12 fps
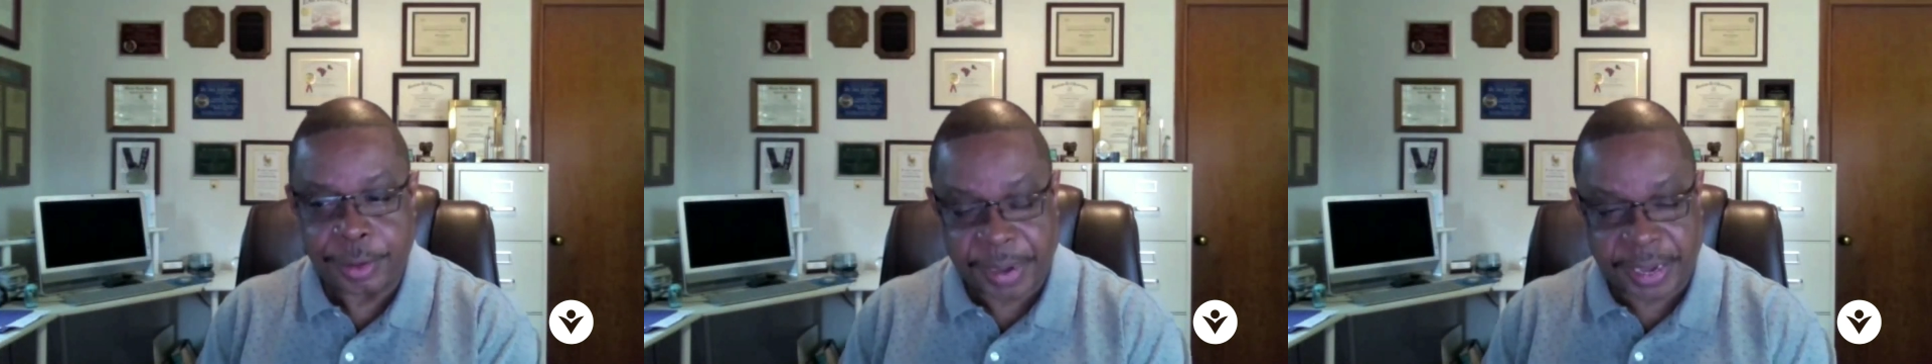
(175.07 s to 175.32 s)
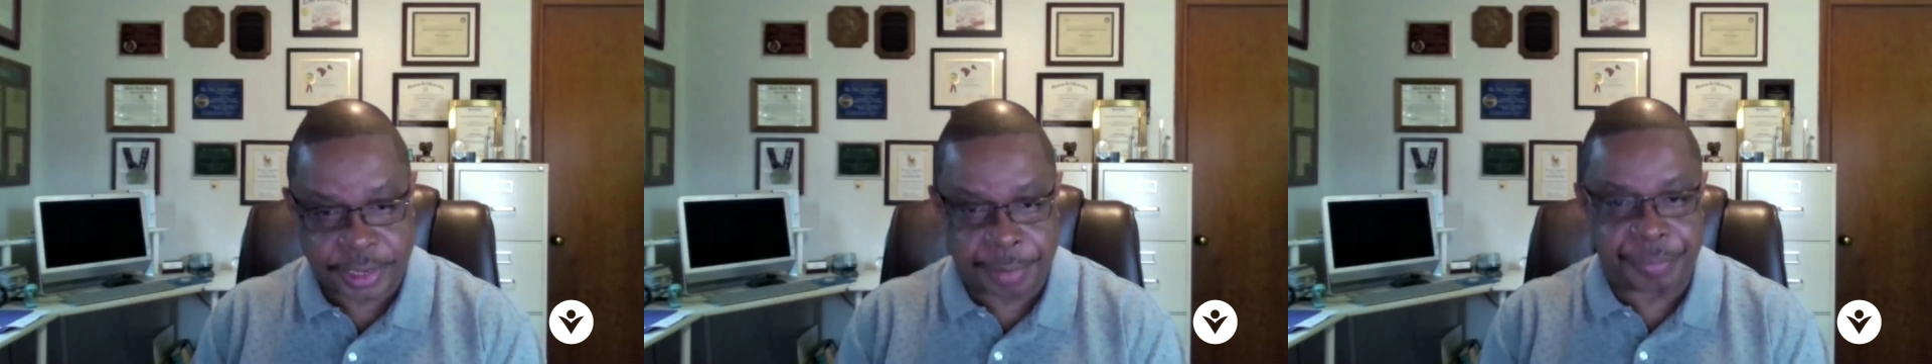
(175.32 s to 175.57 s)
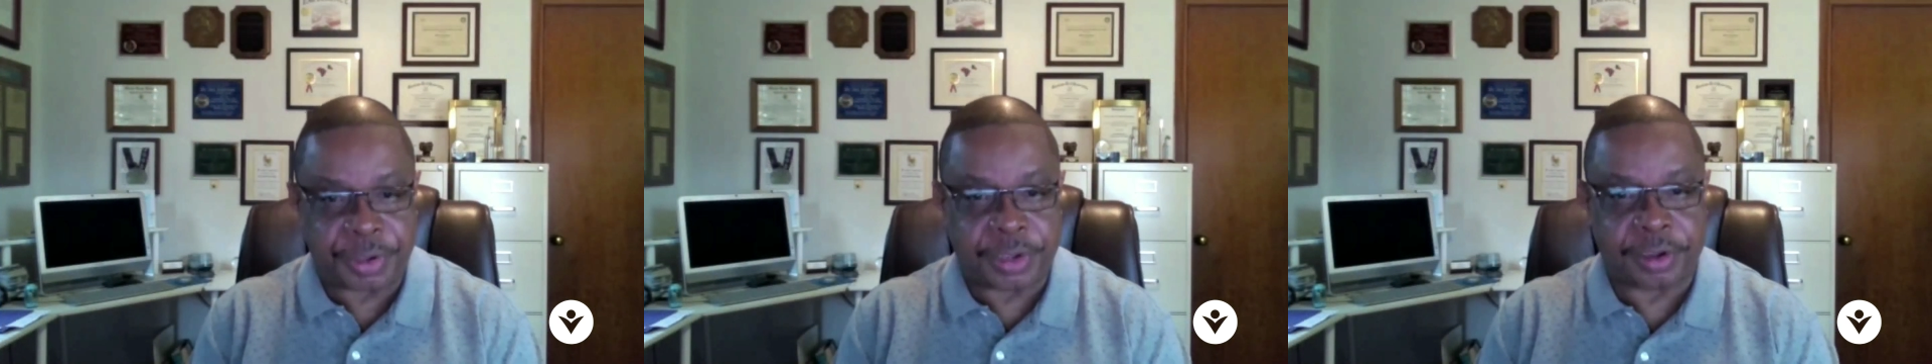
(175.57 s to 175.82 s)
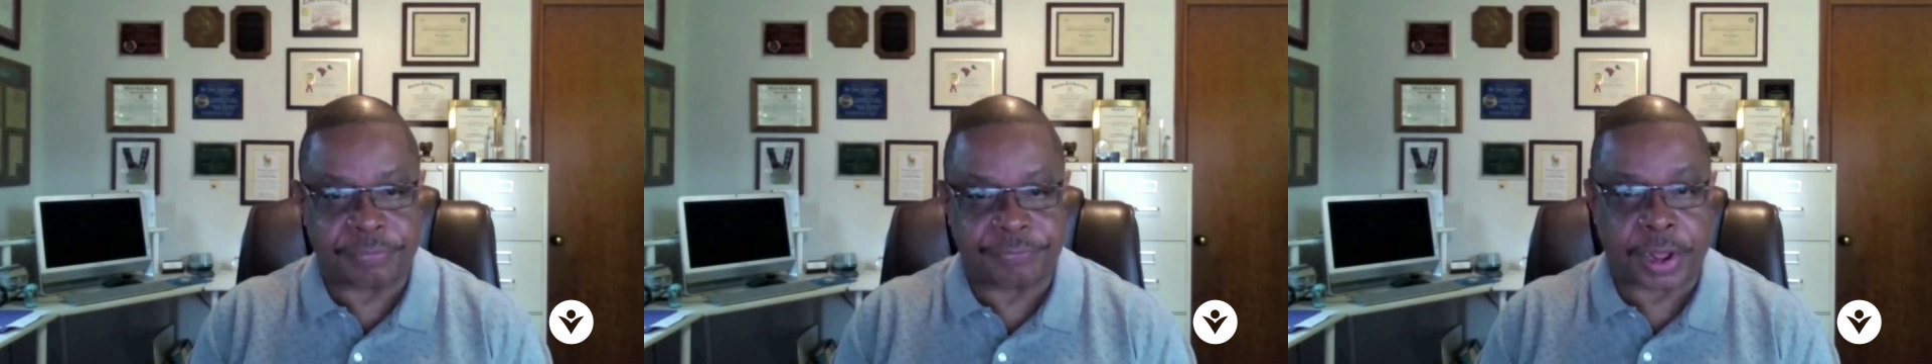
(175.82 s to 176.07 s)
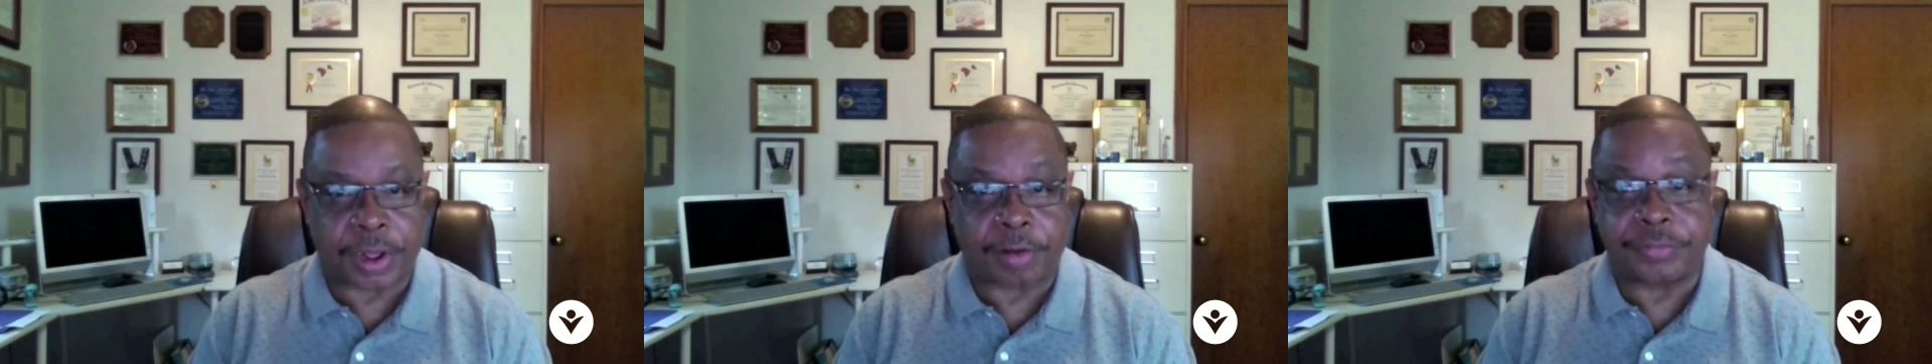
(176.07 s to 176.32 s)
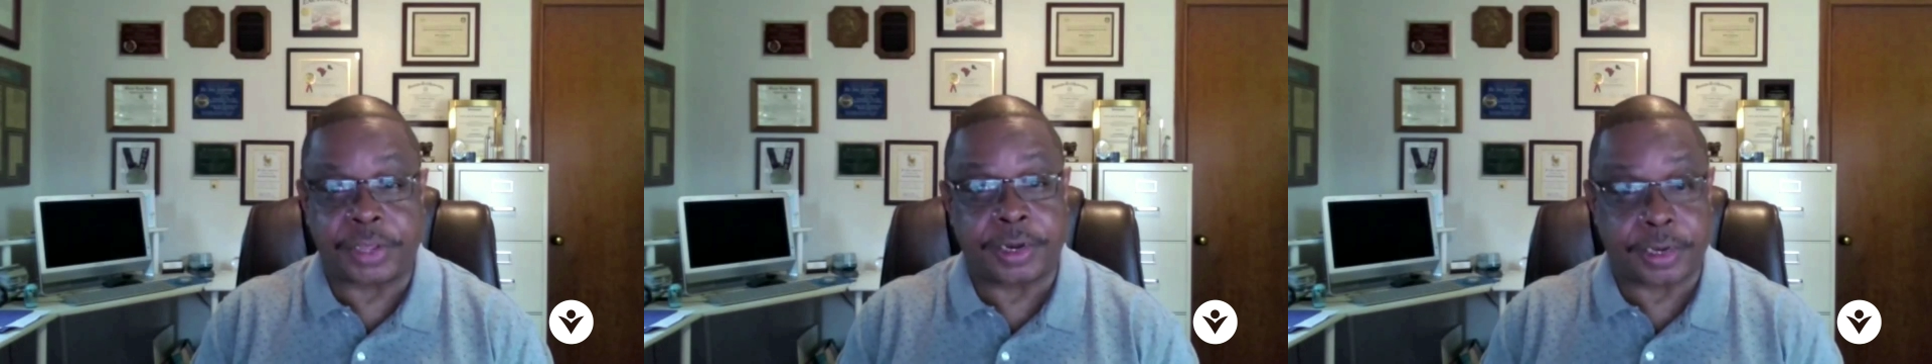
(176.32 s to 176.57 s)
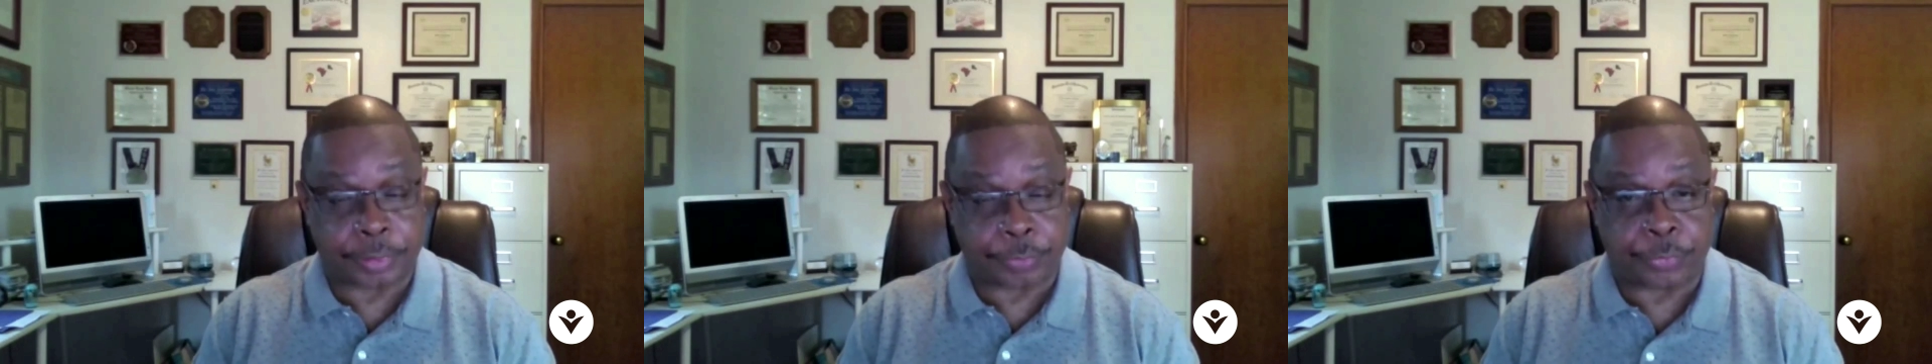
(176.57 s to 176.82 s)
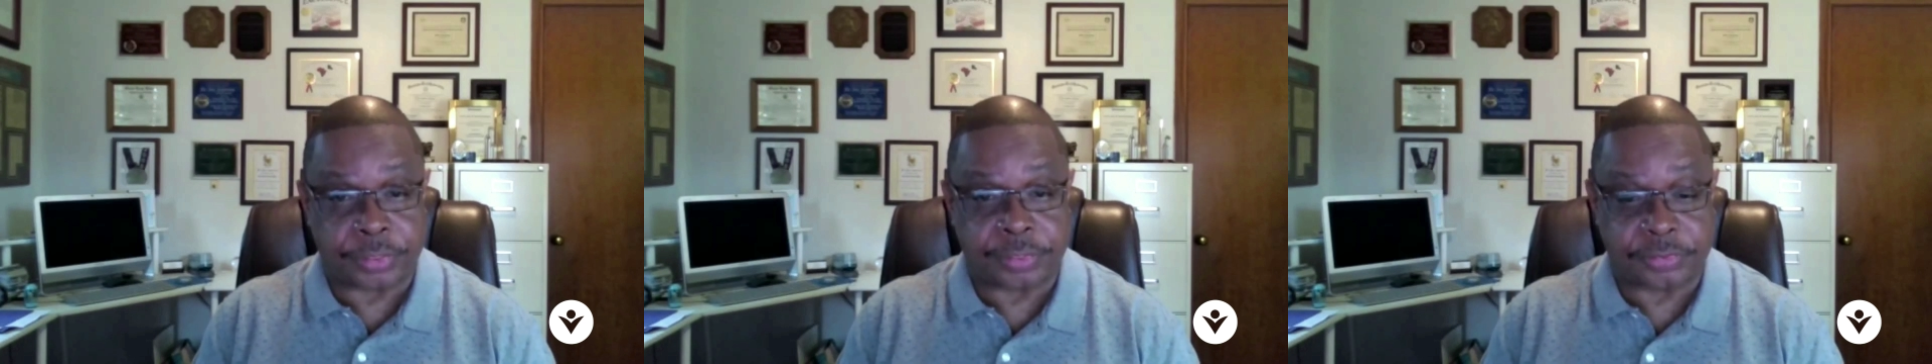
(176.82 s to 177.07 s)
by him being involved in it
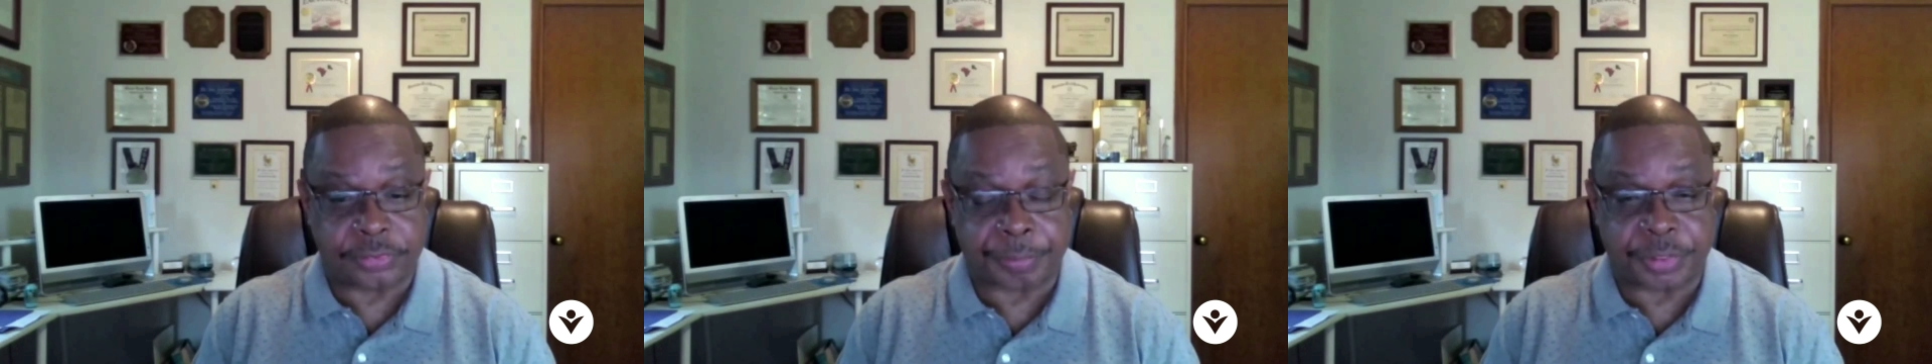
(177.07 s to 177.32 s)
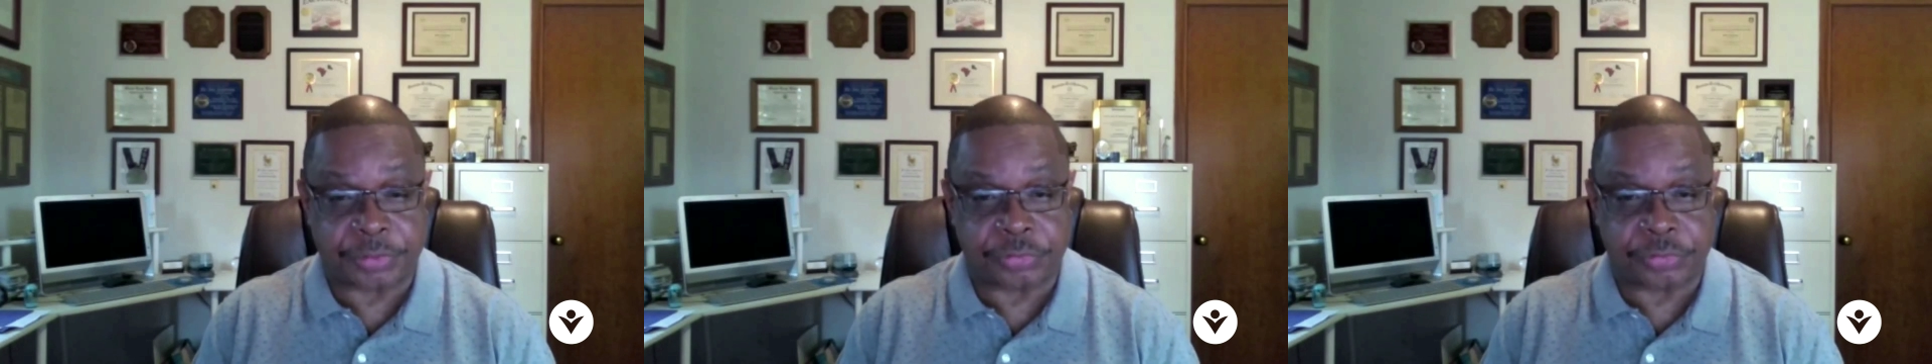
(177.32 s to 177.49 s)
and with some